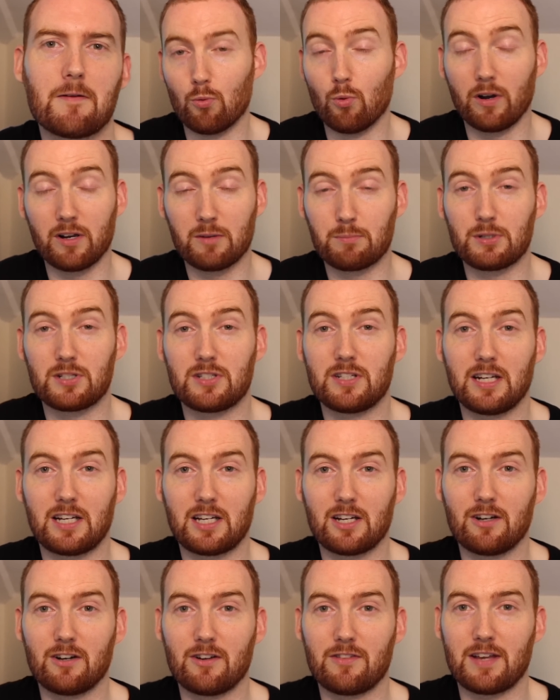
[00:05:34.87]
One in
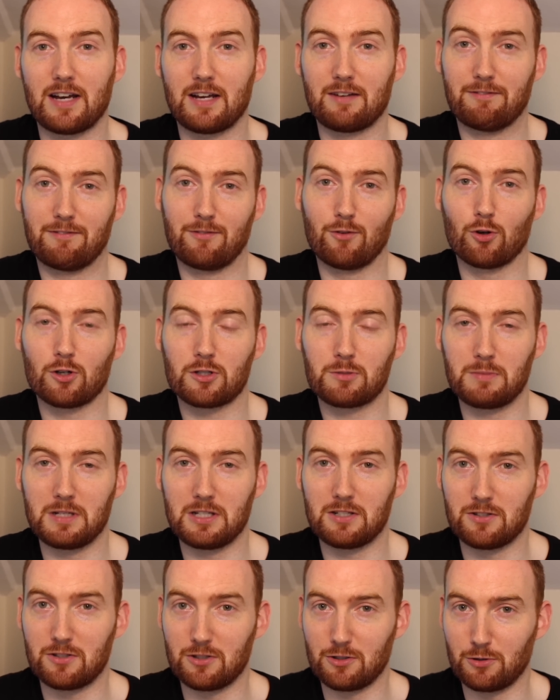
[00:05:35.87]
particular that forced me
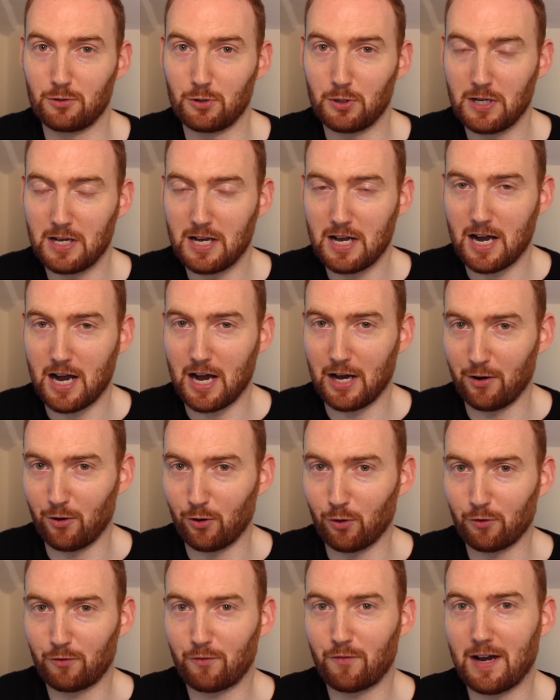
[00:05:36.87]
to do an
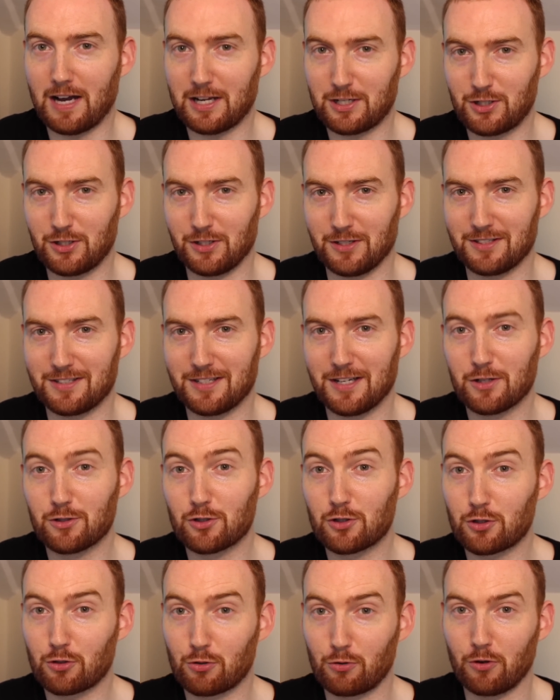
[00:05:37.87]
old-fashioned
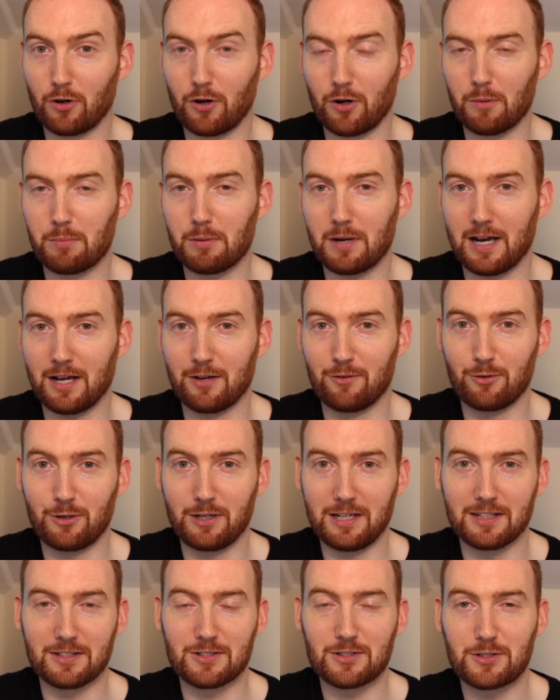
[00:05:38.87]
scrub and
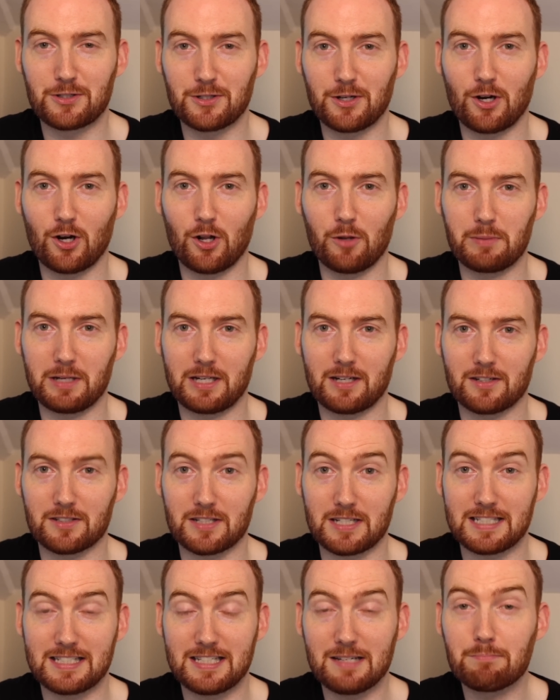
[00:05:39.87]
reinstall because
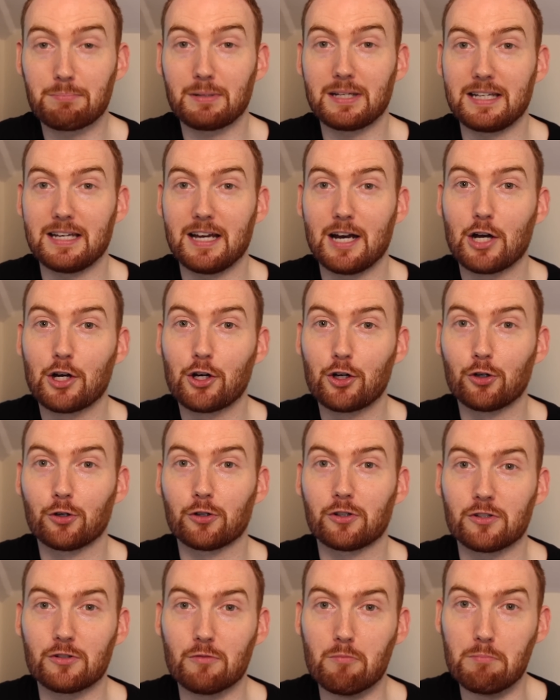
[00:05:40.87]
I simply
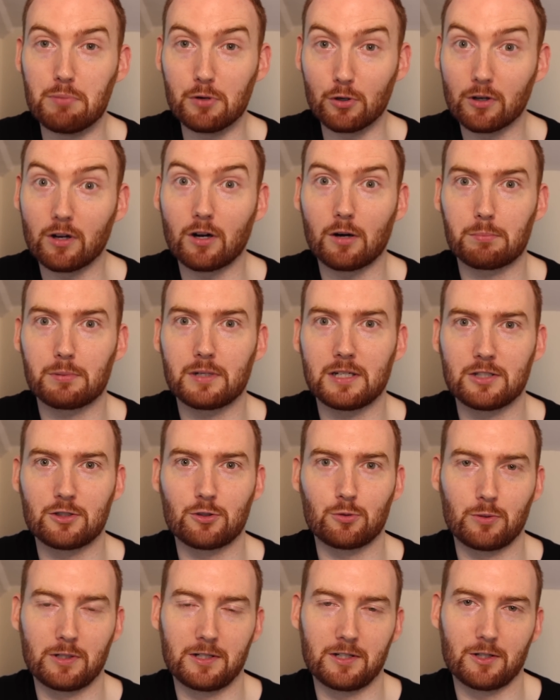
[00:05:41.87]
couldn't boot up
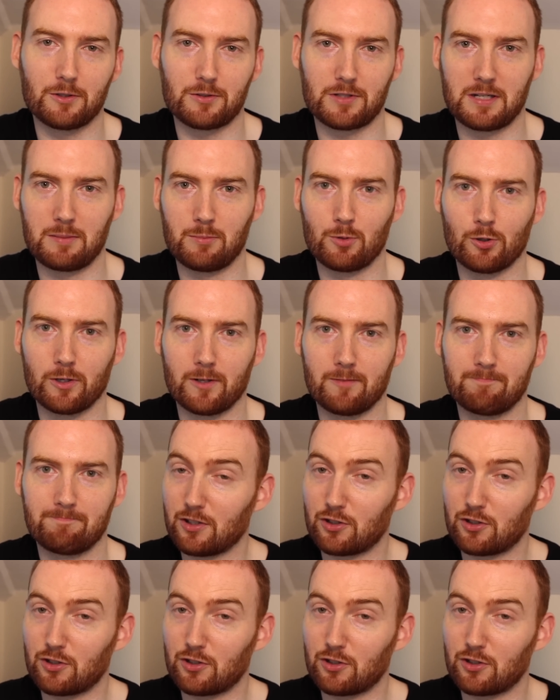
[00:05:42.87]
into Windows anymore.